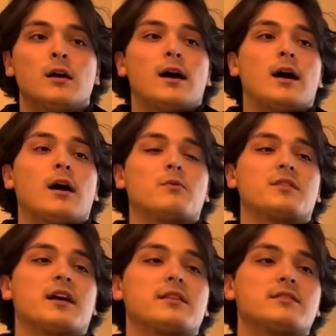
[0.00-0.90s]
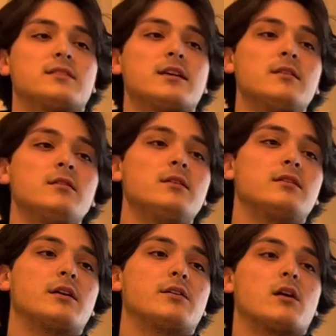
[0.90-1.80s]
Uh, with that said,
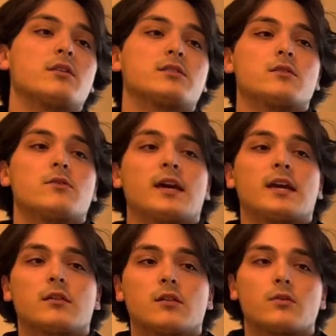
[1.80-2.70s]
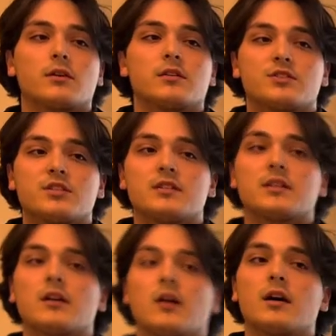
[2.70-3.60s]
there are also a lower
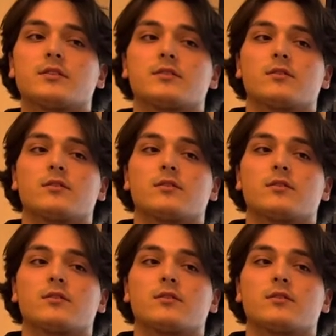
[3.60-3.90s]
logistic cost.